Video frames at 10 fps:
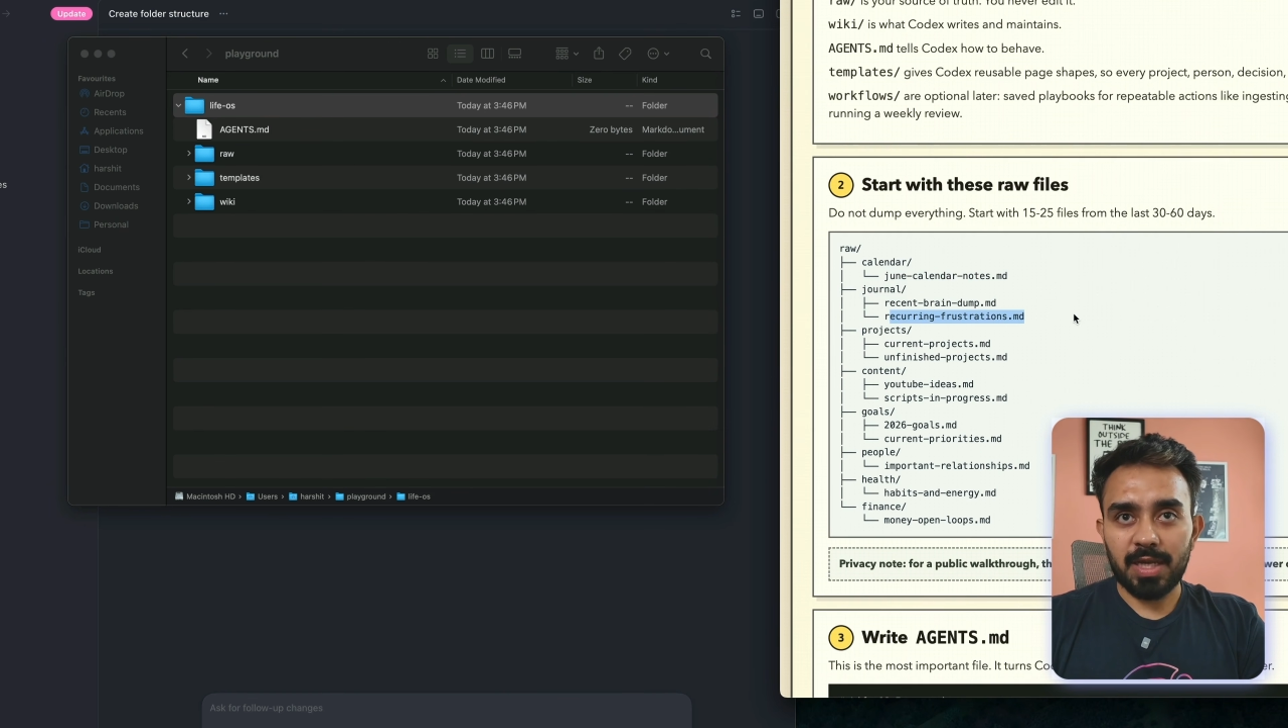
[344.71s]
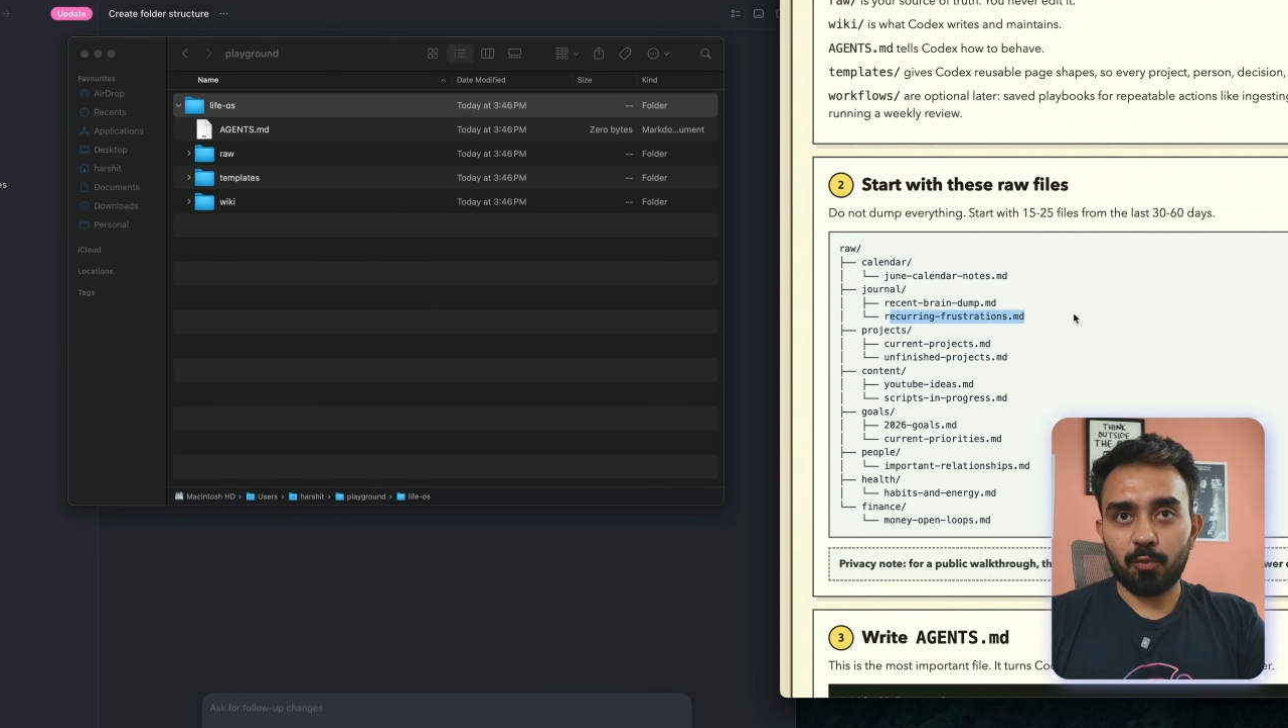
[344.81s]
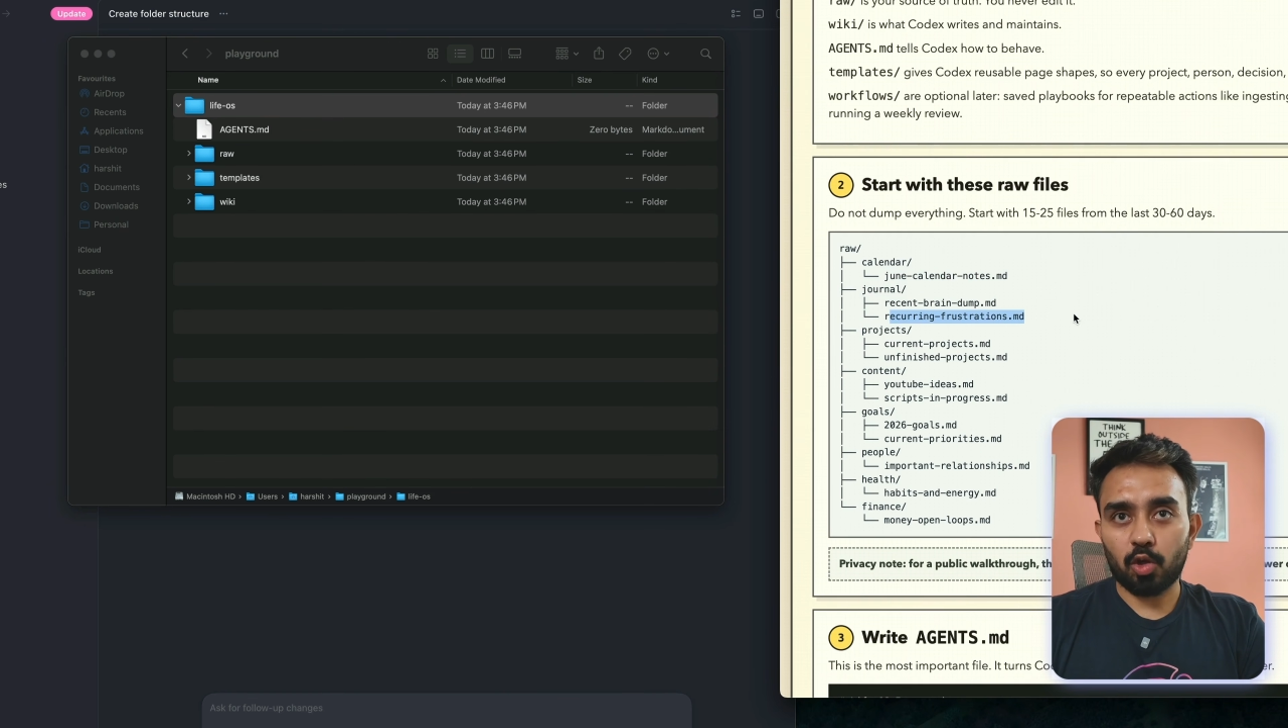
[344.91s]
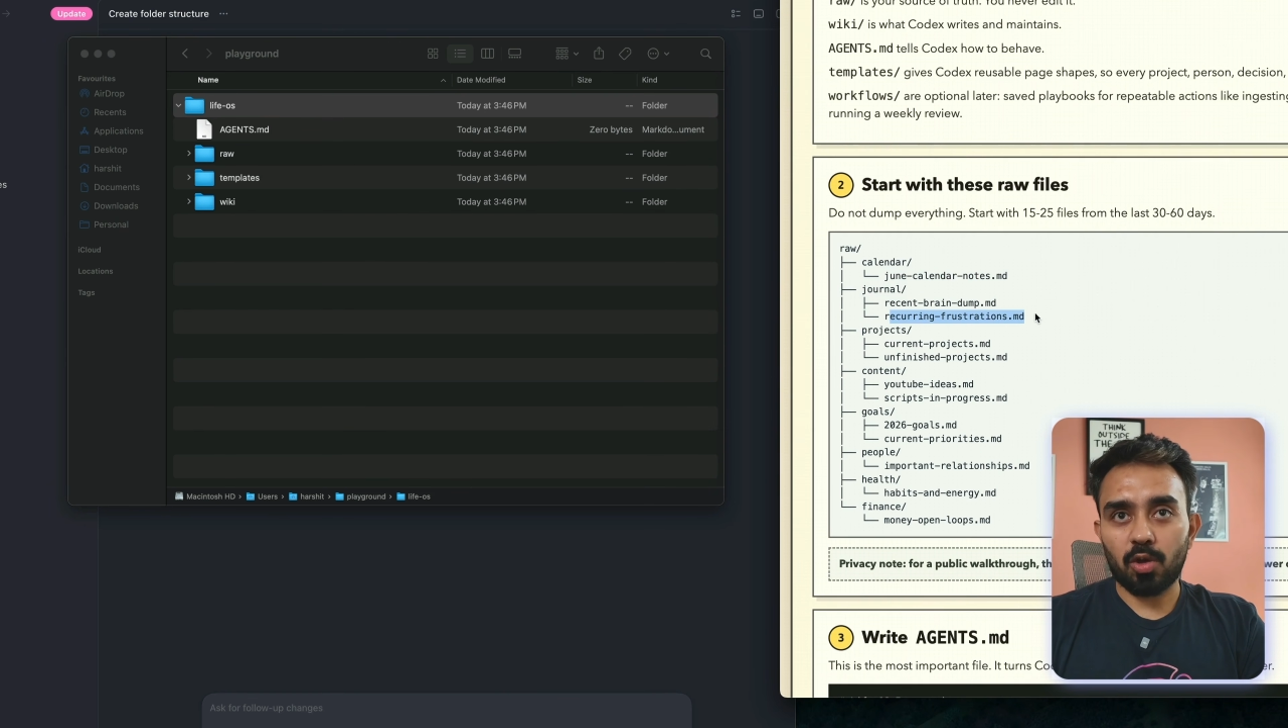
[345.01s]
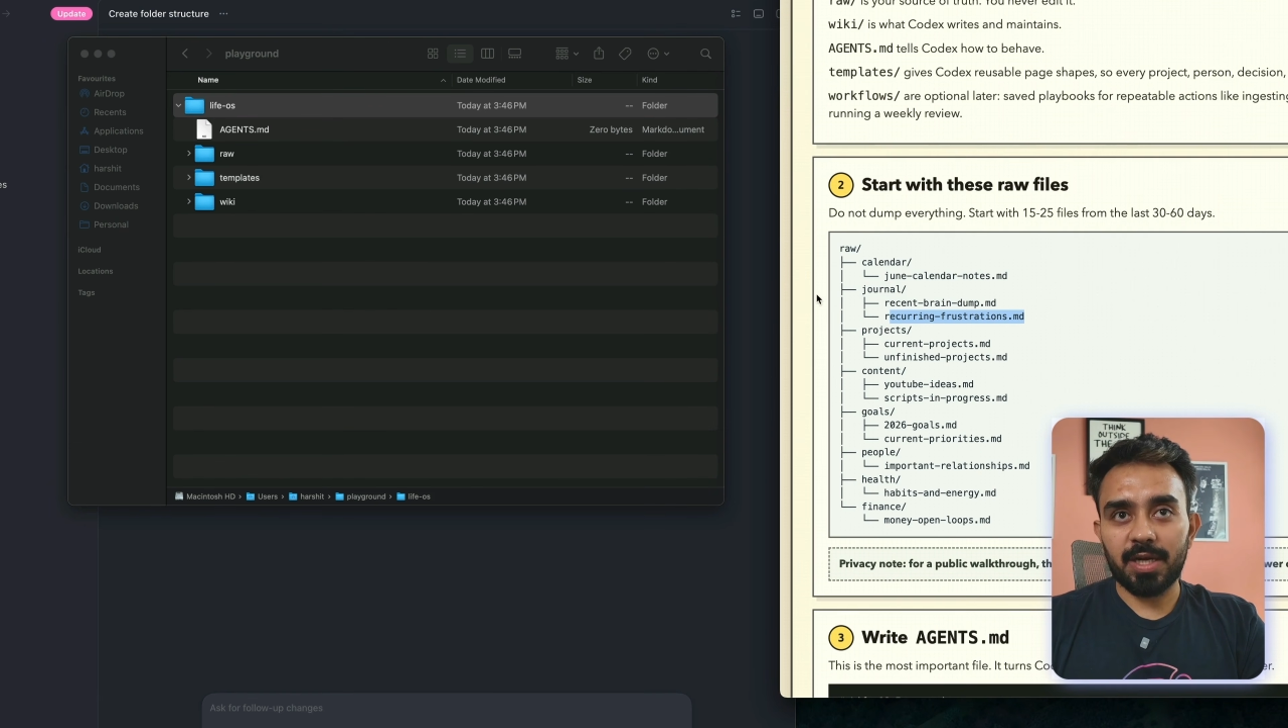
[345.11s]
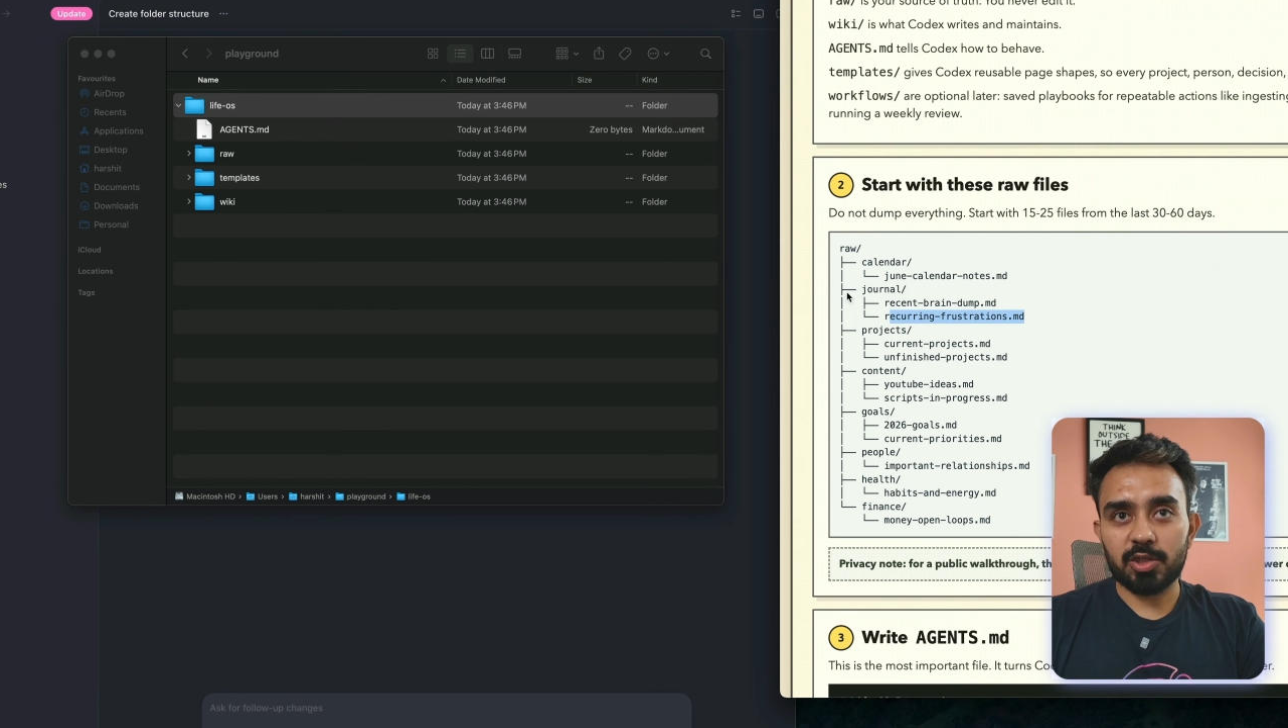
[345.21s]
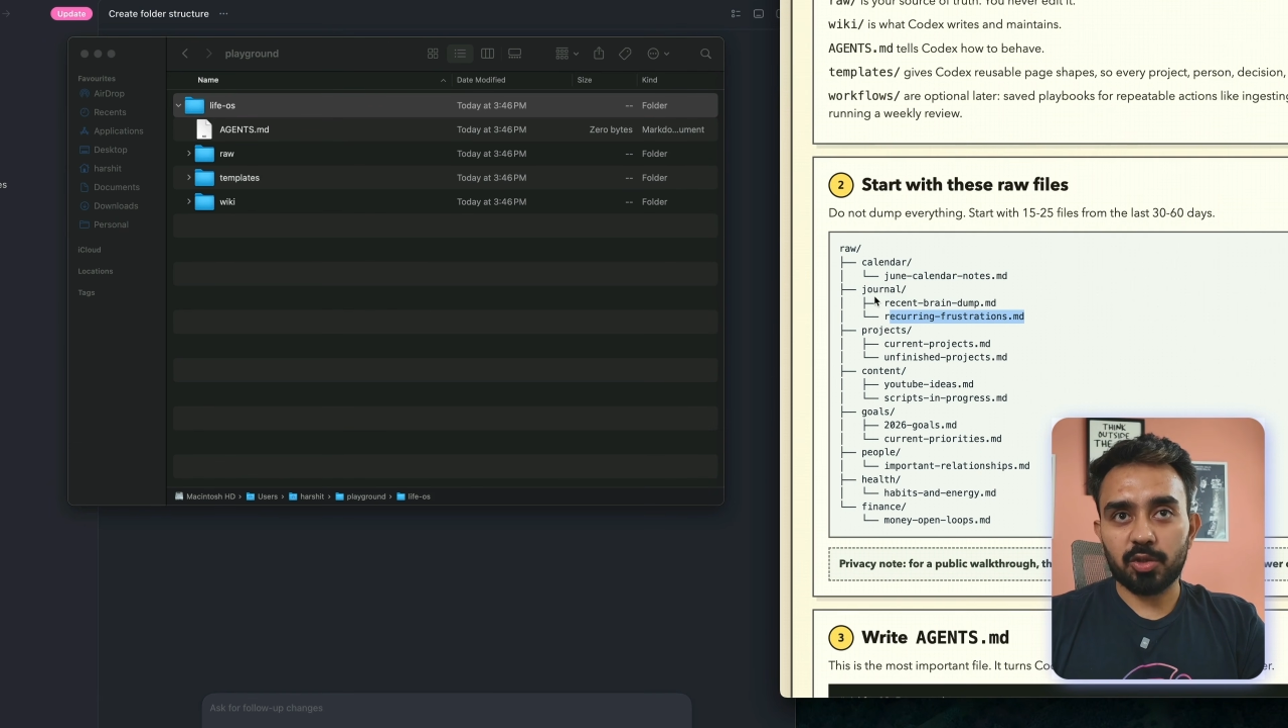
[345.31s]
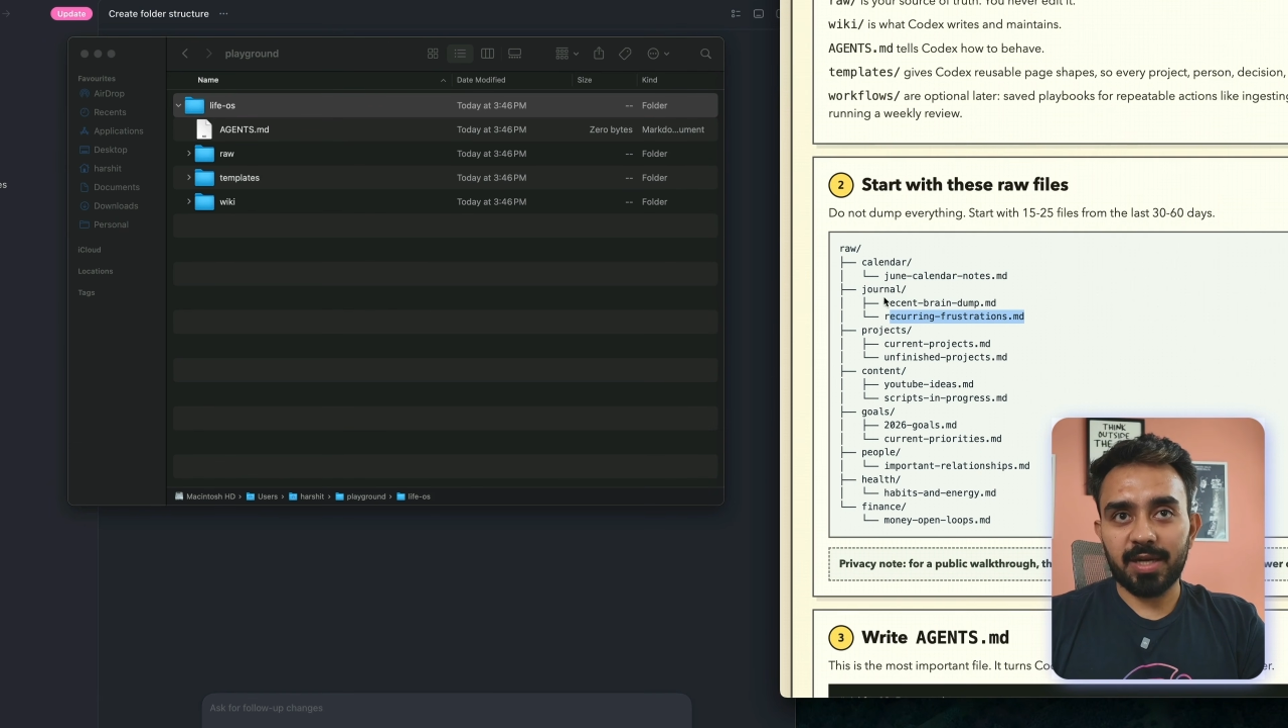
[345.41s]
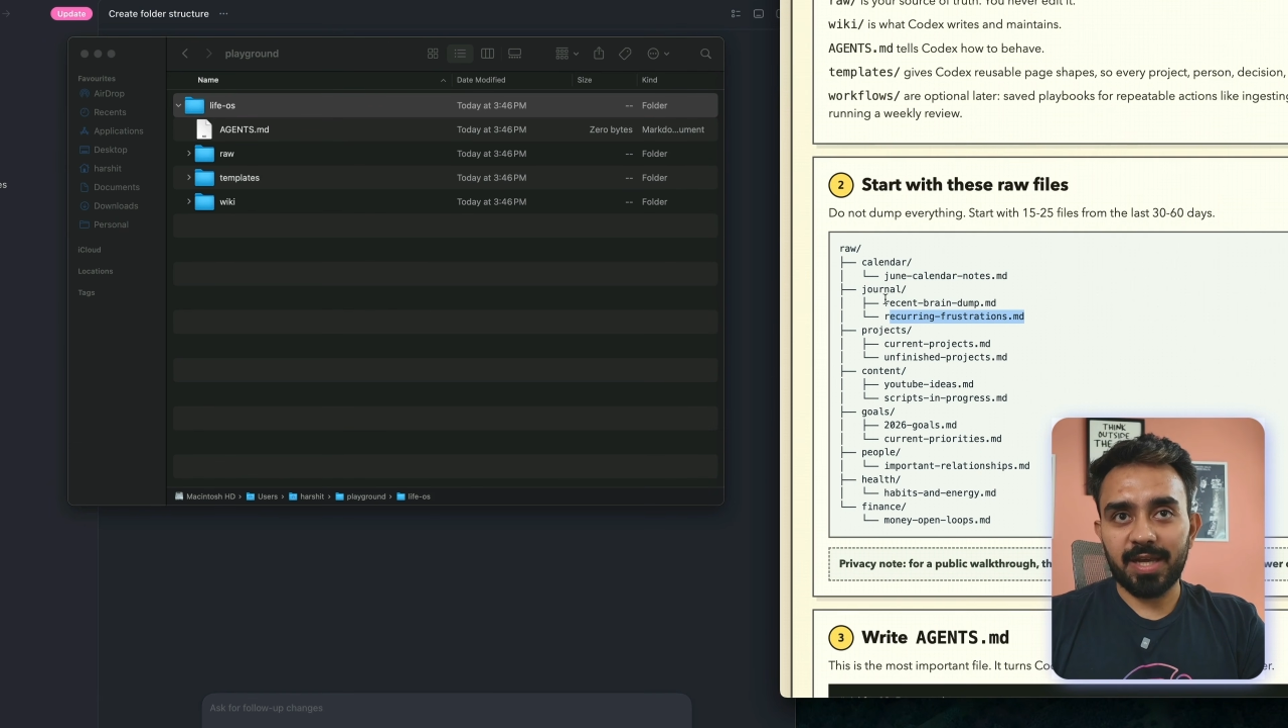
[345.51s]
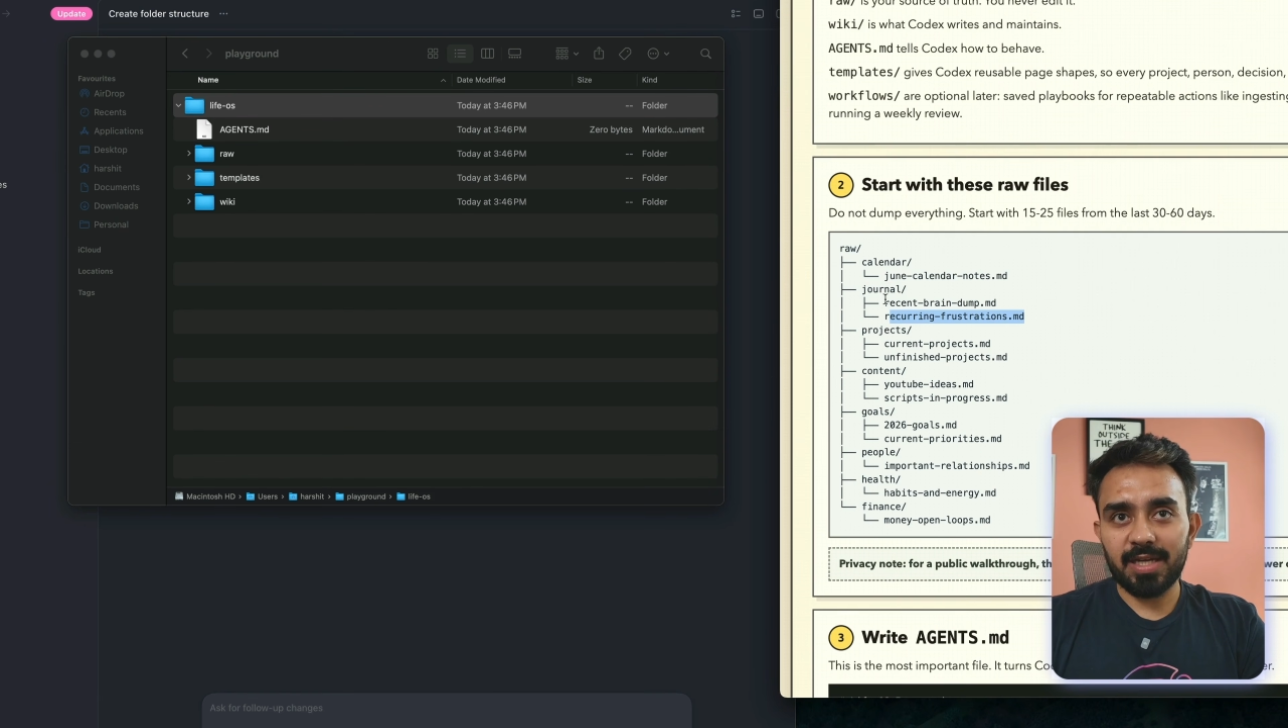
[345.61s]
like what all it
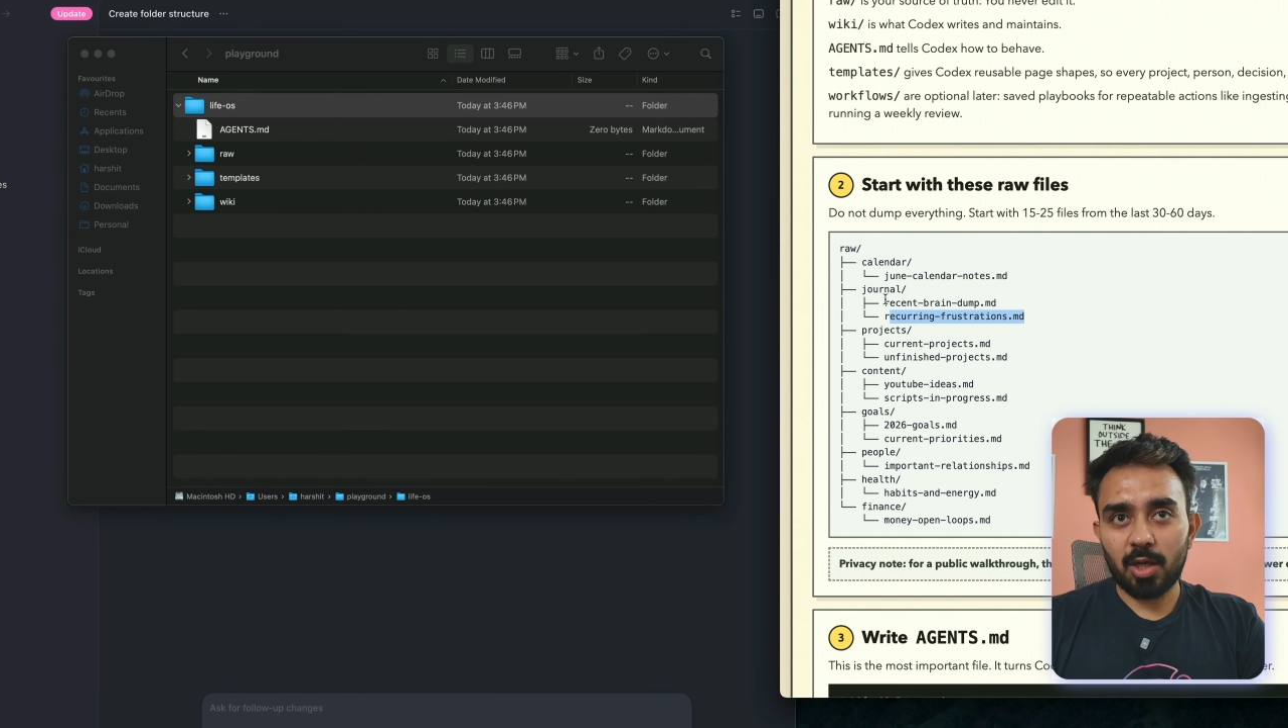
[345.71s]
should contain.